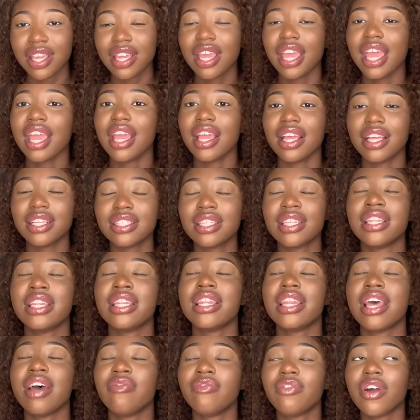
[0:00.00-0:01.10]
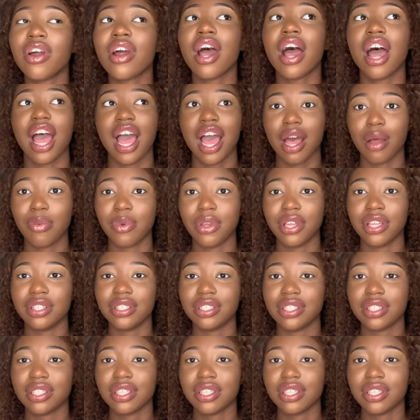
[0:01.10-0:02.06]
It has never happened.